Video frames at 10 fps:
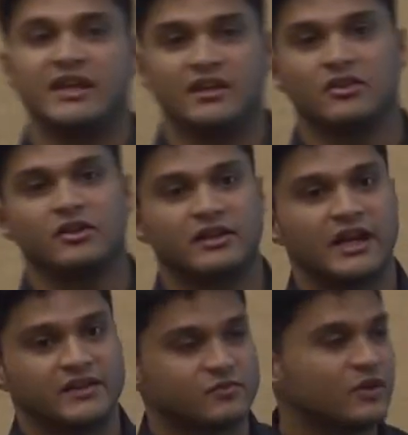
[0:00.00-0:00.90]
make it look
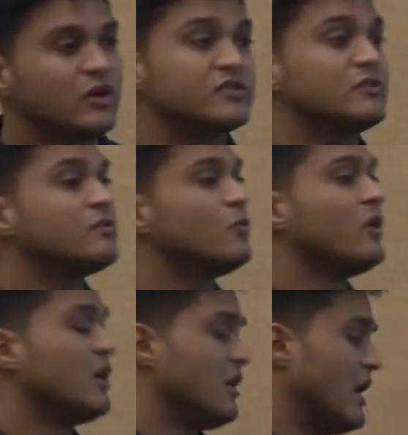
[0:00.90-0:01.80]
nice. We also
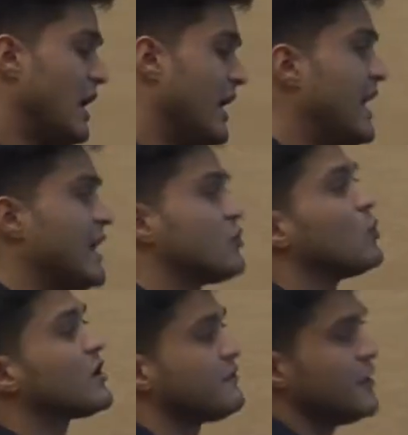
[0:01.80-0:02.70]
enact
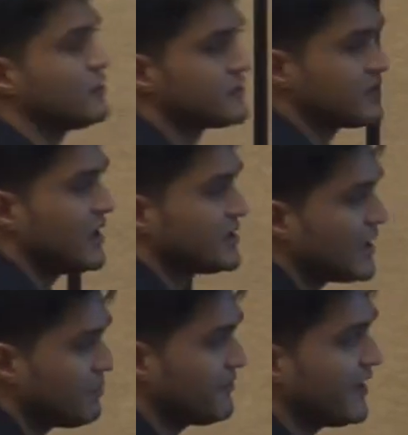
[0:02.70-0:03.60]
workflows on
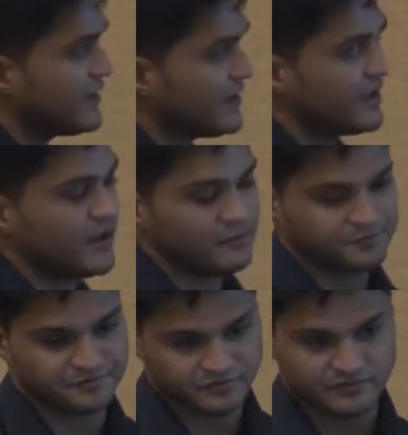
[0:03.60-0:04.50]
top of that data.
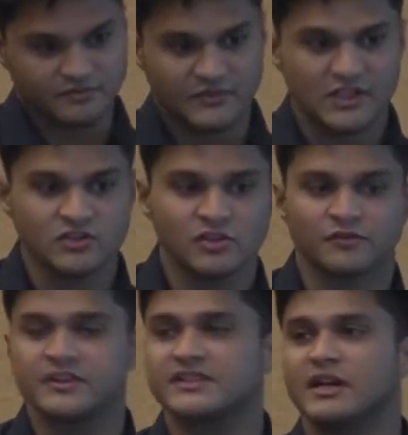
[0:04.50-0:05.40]
So
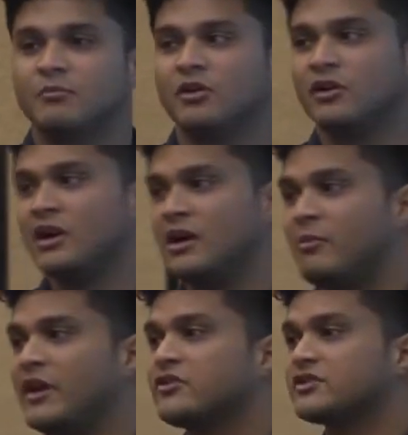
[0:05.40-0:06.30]
for example,
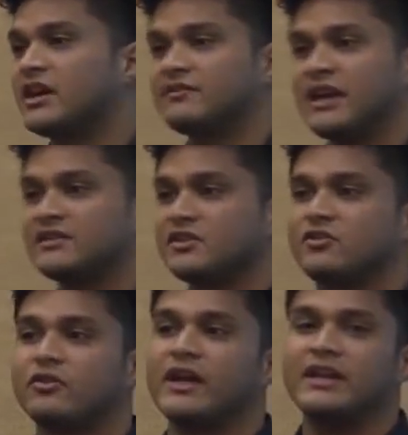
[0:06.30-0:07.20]
Microsoft has a
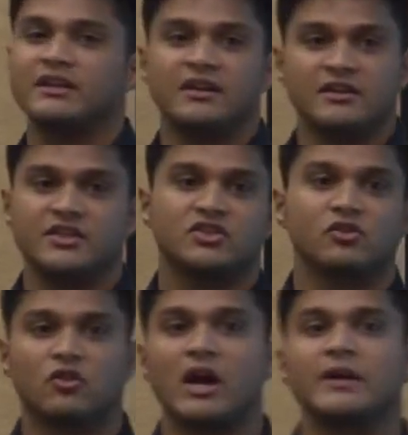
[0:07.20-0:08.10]
great
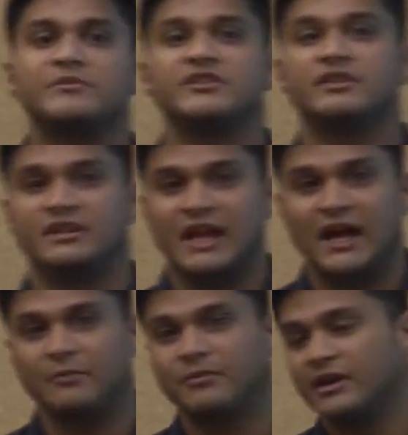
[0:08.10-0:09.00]
digital crimes unit
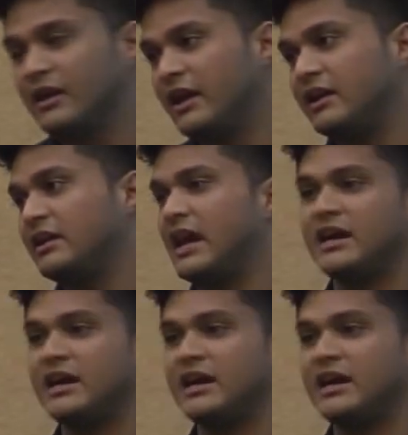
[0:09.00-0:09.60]
lab, and it